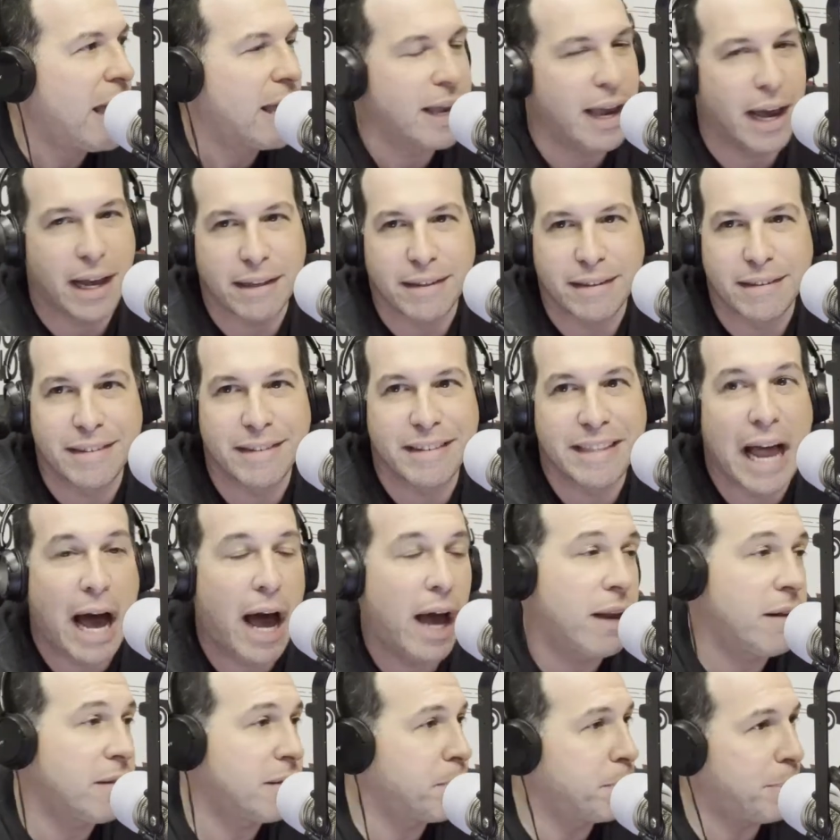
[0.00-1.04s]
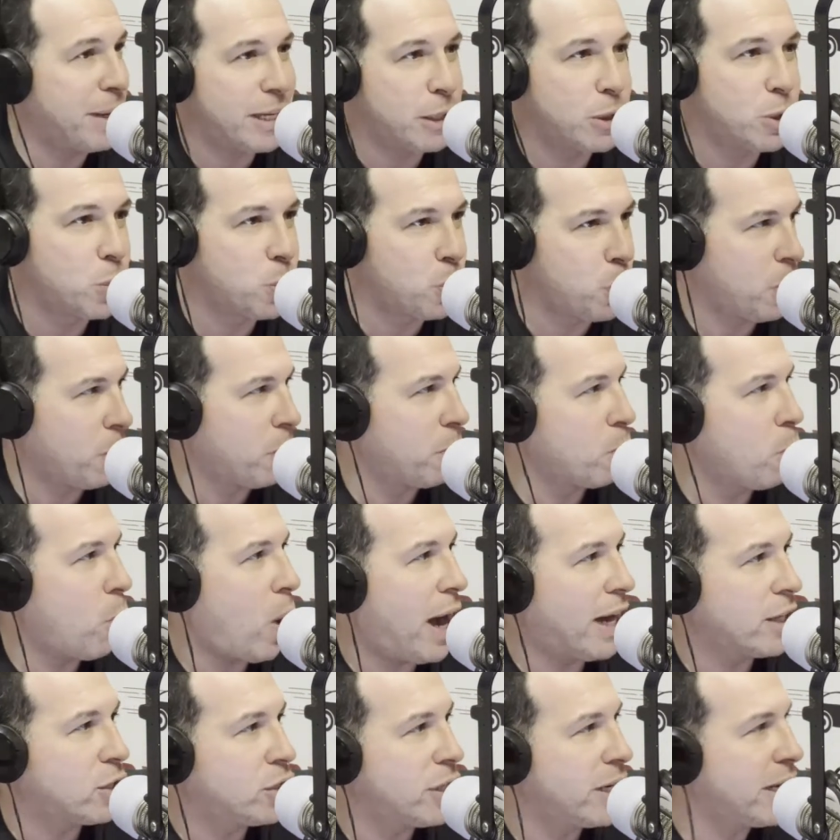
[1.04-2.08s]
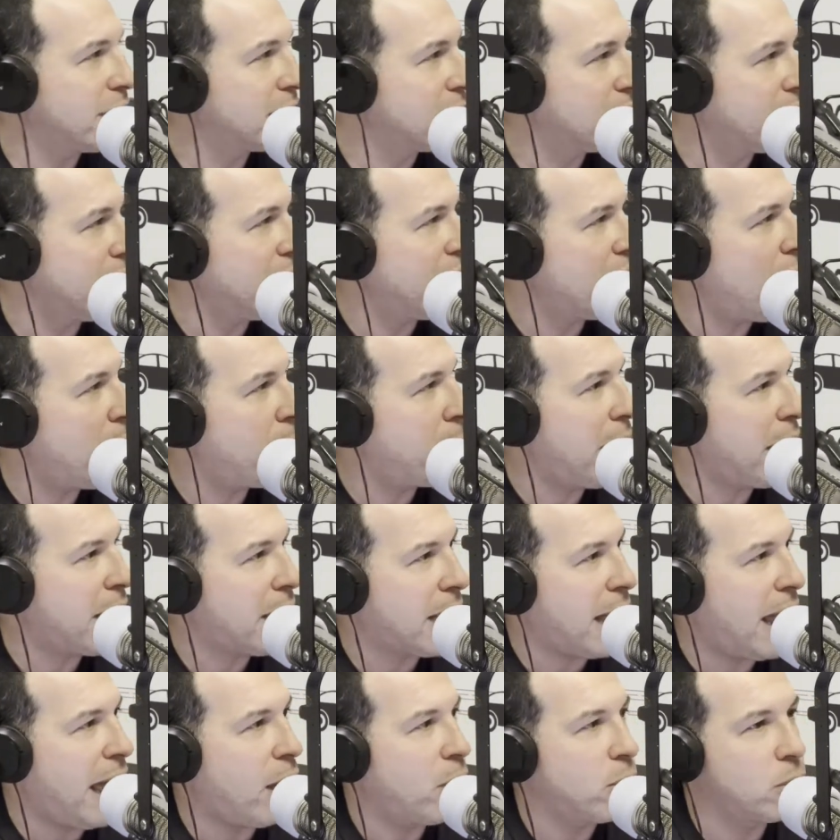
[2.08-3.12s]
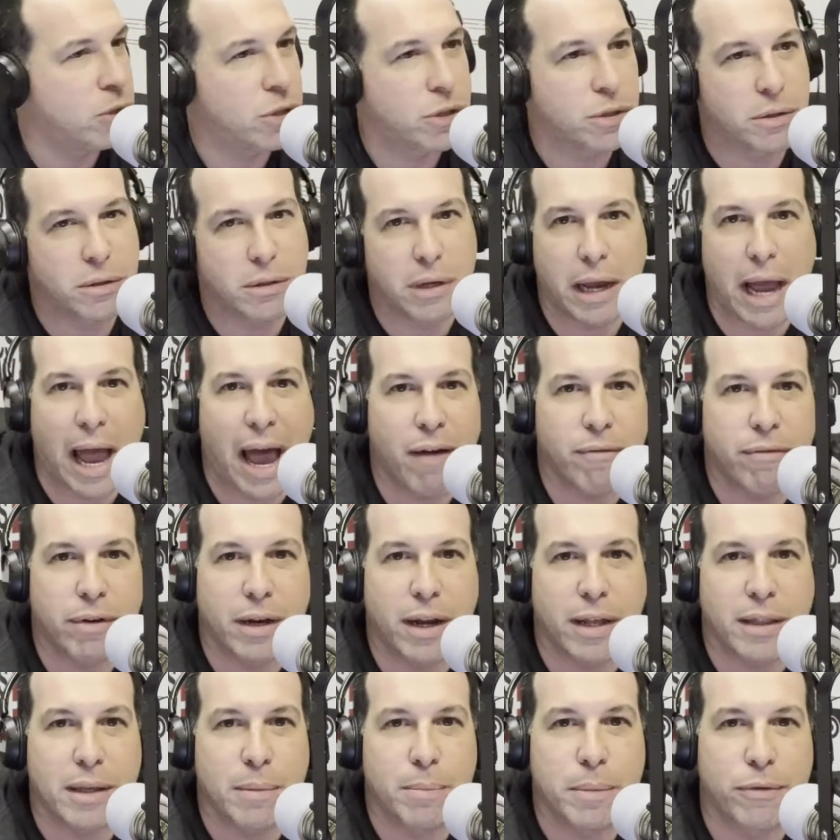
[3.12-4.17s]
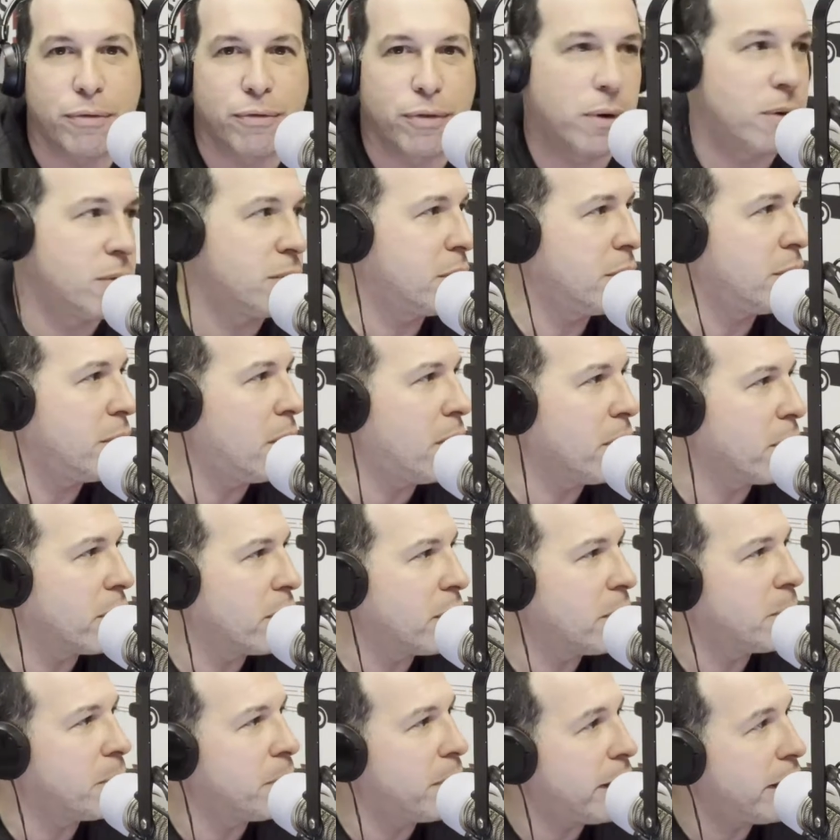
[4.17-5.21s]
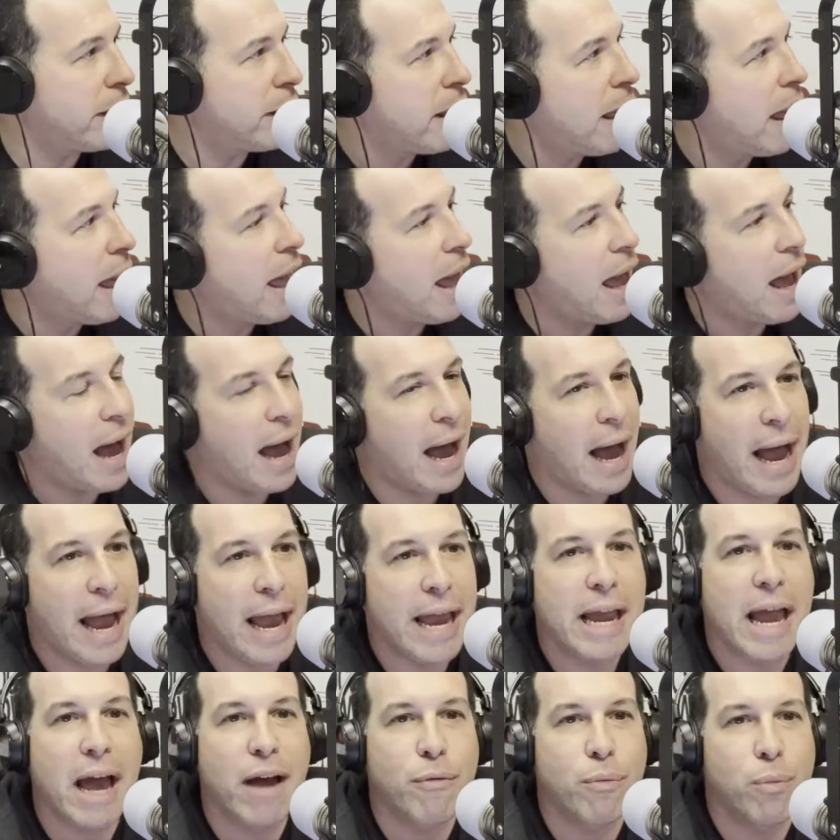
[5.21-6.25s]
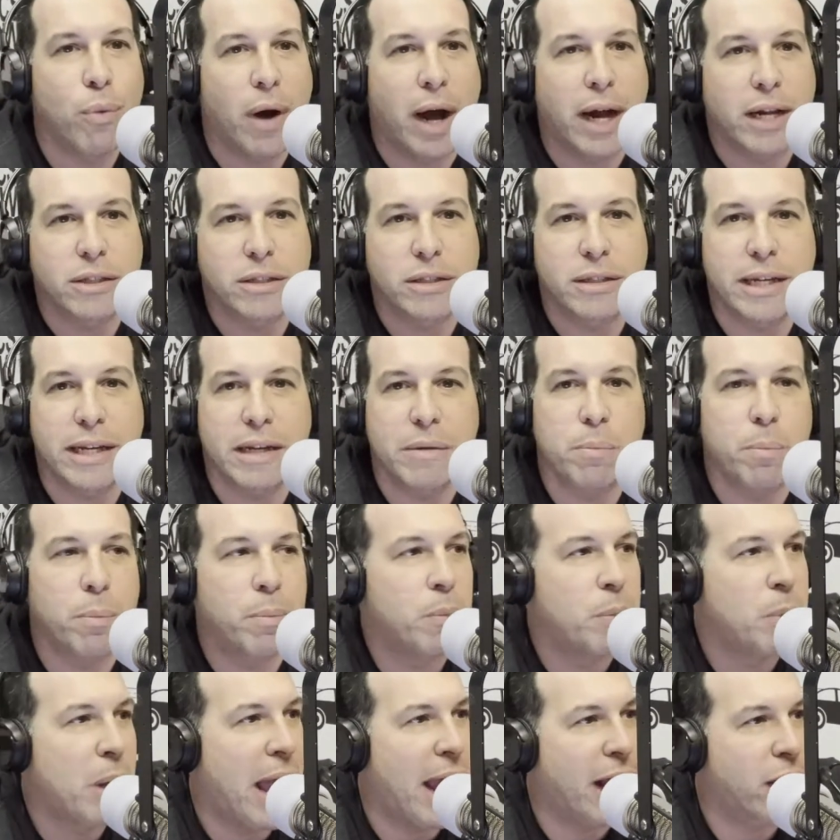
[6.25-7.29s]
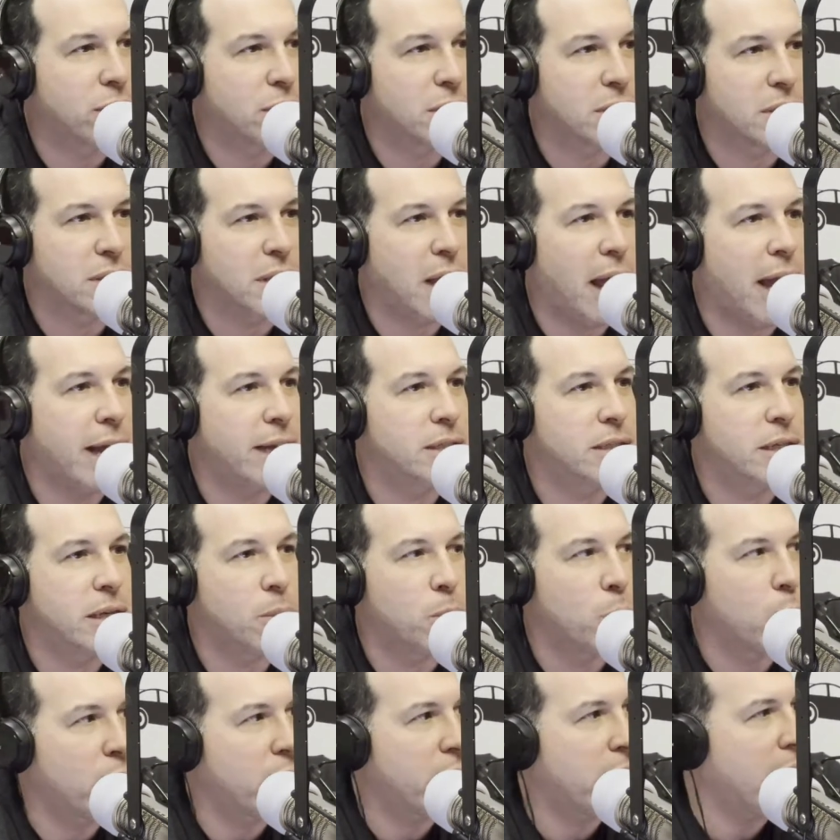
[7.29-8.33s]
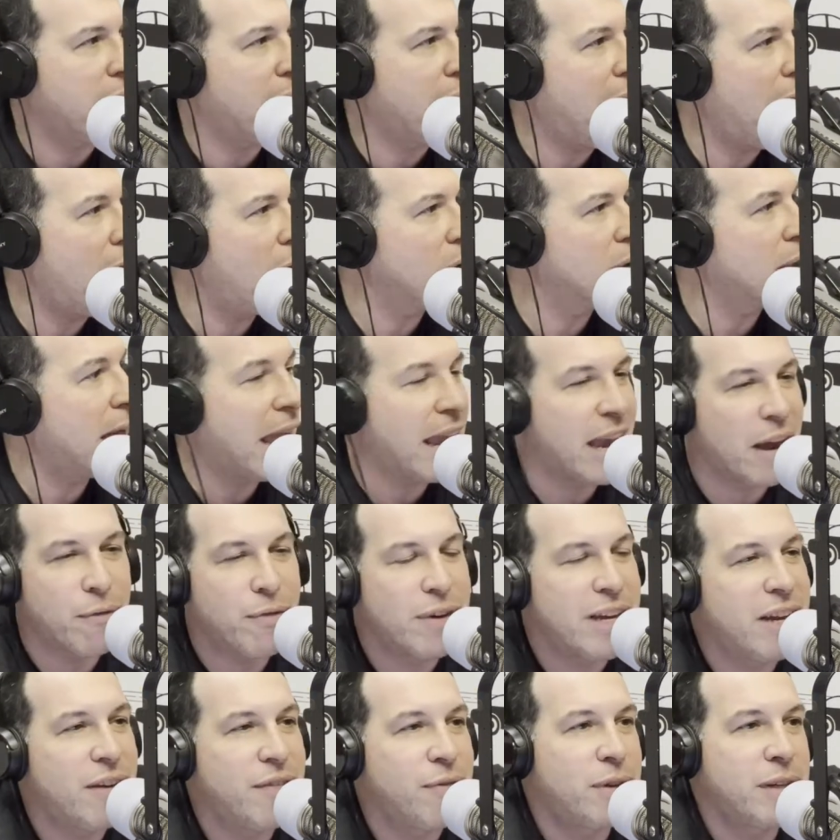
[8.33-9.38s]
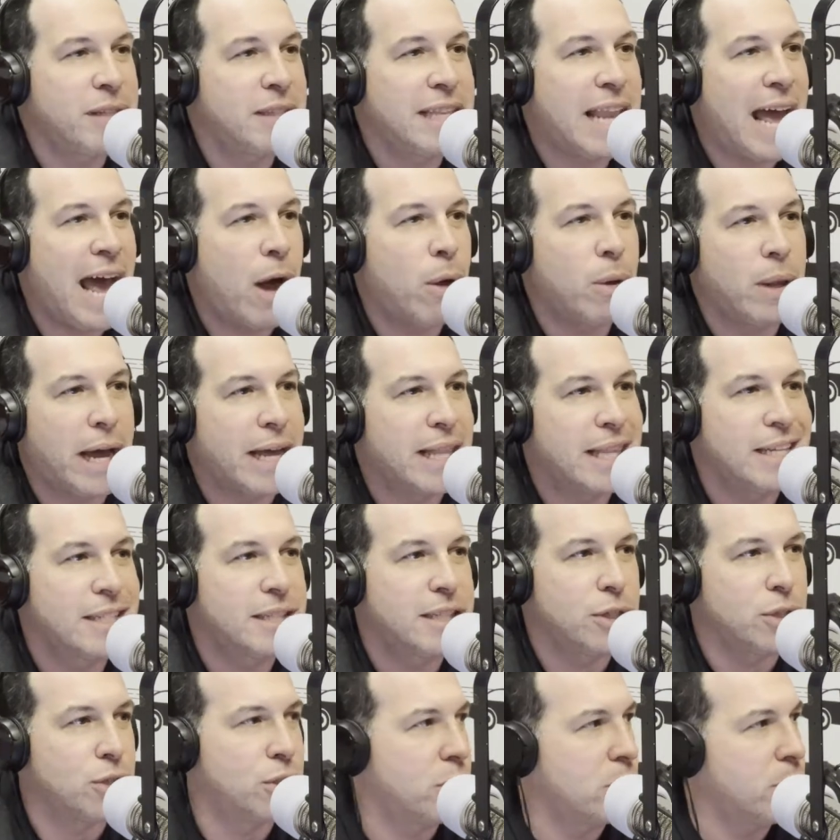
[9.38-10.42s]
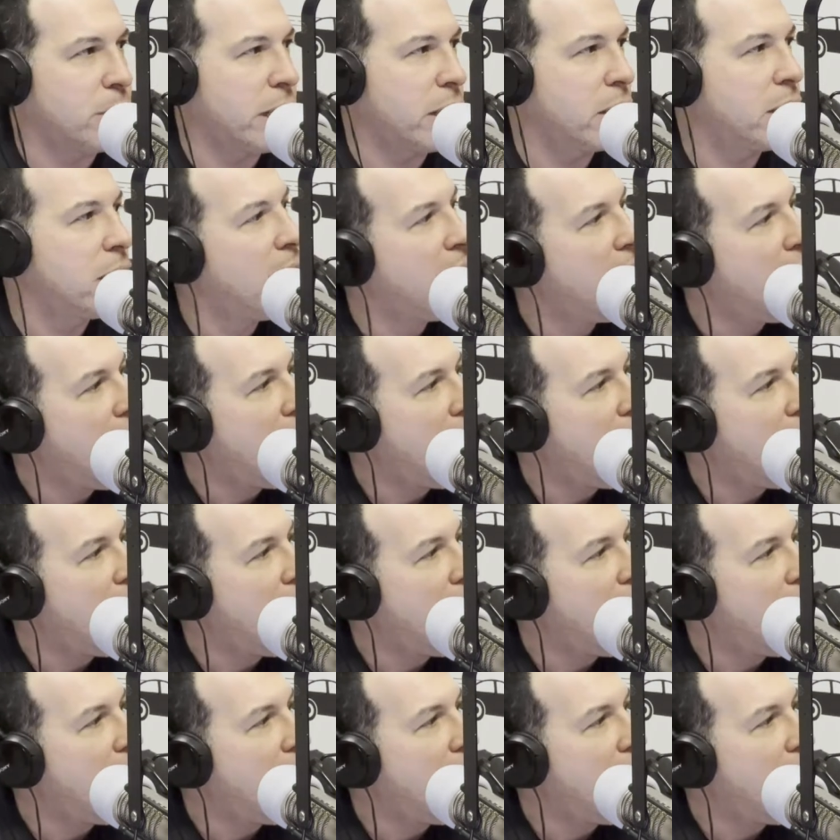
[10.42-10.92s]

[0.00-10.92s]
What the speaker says: Yes, not binge watching, sitting on my couch, having nothing but frozen yogurt, but I have watched it exercising, working out. Even now, I listen to it.